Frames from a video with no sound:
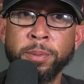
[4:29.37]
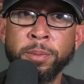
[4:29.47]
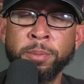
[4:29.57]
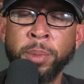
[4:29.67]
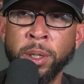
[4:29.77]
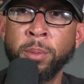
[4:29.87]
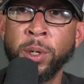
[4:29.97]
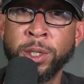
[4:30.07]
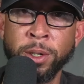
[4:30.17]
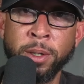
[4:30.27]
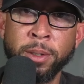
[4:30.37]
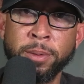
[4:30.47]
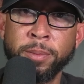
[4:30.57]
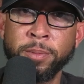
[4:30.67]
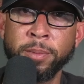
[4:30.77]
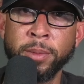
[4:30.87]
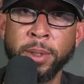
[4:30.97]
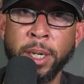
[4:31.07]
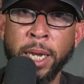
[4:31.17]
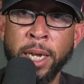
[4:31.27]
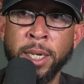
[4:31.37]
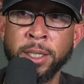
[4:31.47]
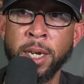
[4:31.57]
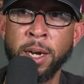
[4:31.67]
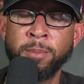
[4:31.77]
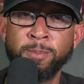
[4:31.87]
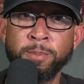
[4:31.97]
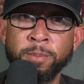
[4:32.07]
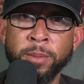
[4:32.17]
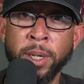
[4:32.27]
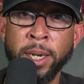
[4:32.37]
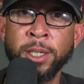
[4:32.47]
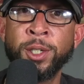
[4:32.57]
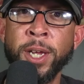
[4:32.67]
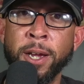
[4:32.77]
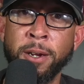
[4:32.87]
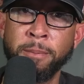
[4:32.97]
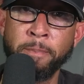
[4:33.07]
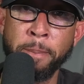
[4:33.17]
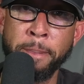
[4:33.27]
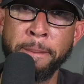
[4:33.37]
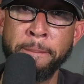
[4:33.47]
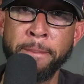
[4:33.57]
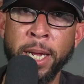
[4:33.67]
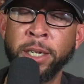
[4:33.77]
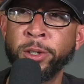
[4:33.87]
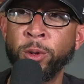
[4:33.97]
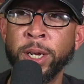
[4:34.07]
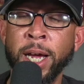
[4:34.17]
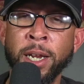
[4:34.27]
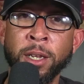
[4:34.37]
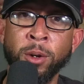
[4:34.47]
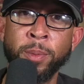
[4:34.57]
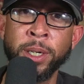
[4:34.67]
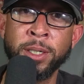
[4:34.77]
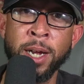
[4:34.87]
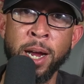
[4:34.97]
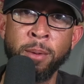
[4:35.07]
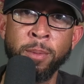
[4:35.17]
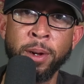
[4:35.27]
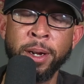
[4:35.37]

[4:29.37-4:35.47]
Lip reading: the Butcher is, he's sick. And he's only got a little bit of time.